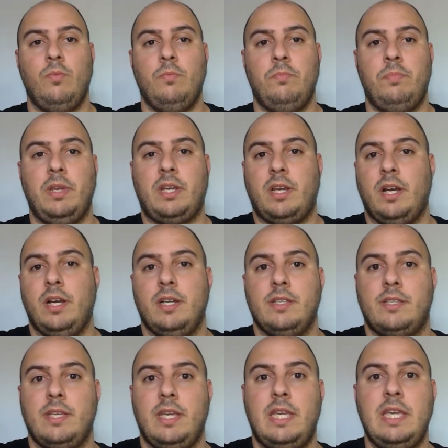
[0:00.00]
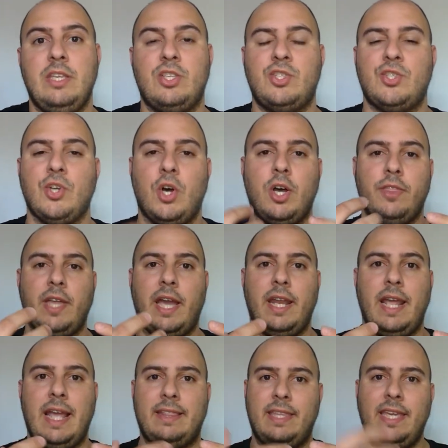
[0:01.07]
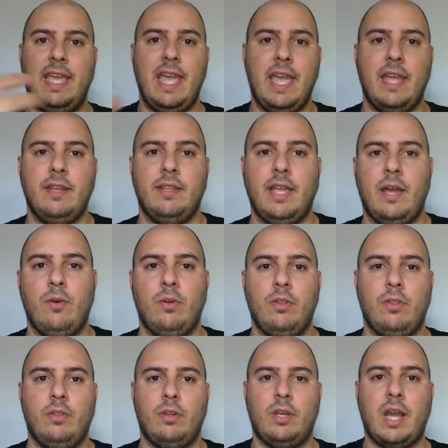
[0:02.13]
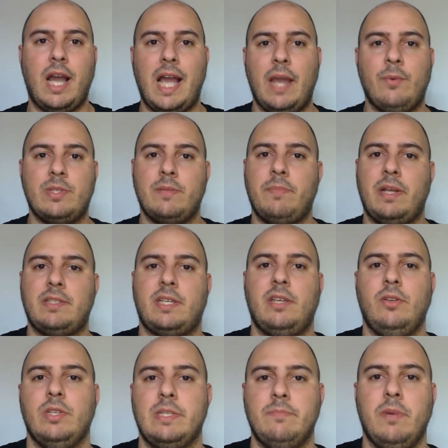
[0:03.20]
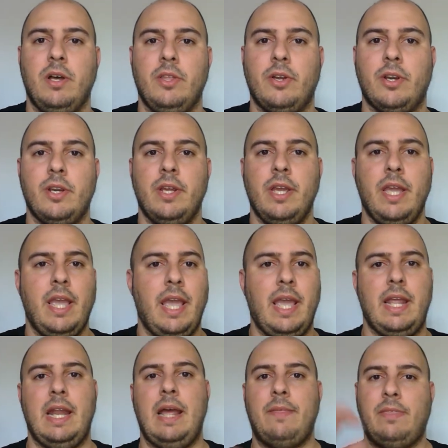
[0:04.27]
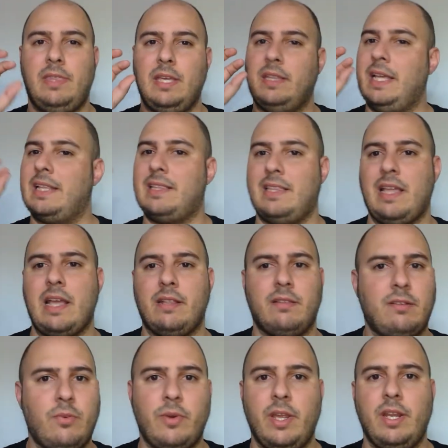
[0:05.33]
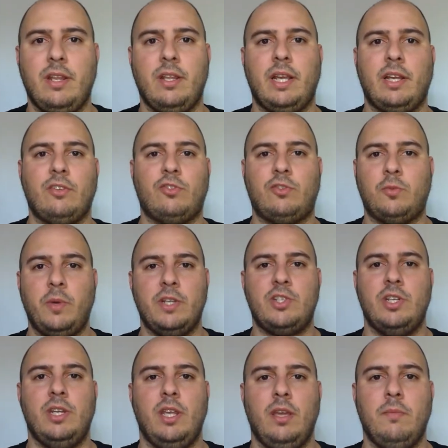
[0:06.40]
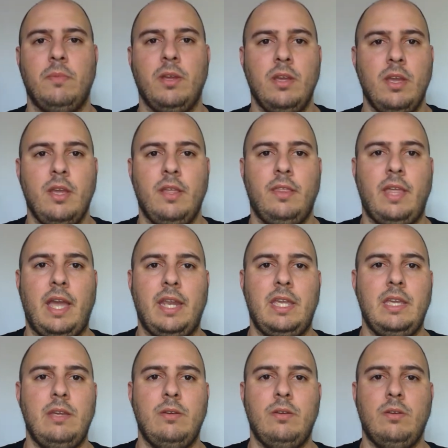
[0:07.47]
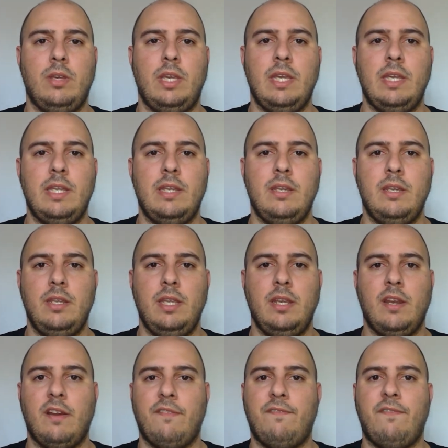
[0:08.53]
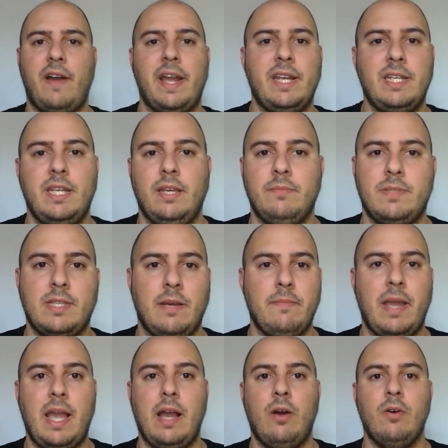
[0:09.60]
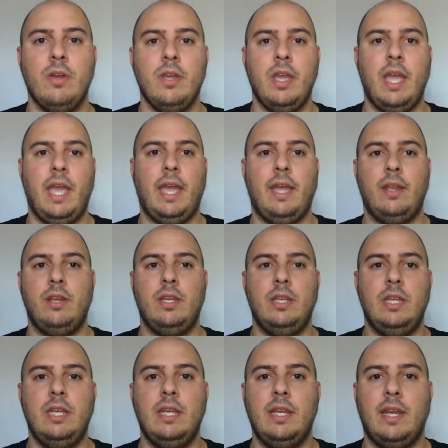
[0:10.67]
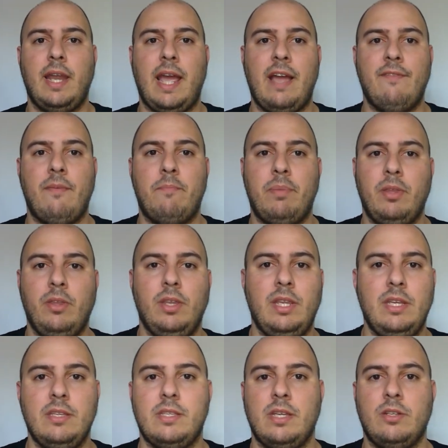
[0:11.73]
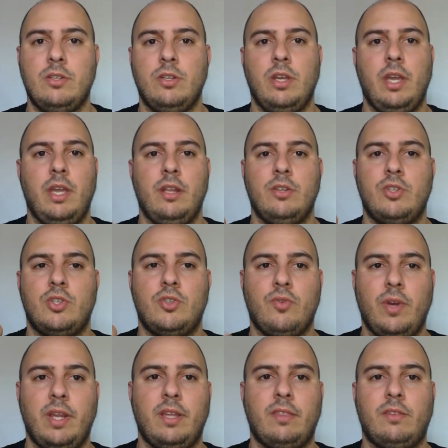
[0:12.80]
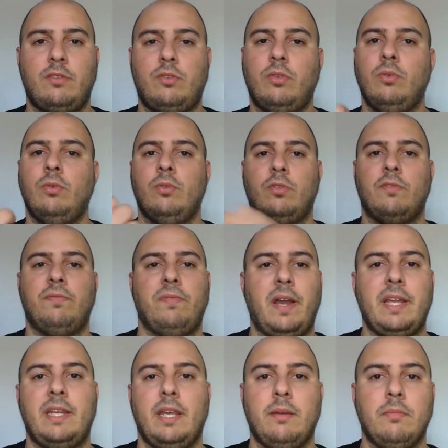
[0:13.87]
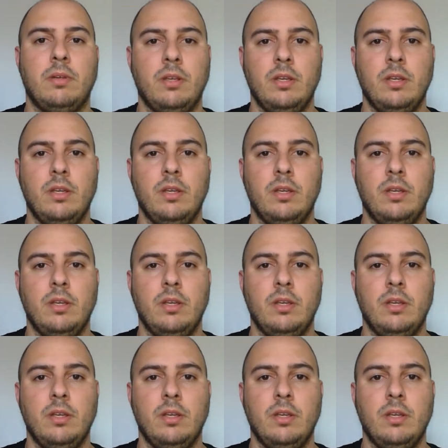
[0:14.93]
because he saw that at the end that Kai was about to kill his mother, and I think that created like a switch in him, that he needed to find him somehow, and he needed to have abilities and strength to fight him.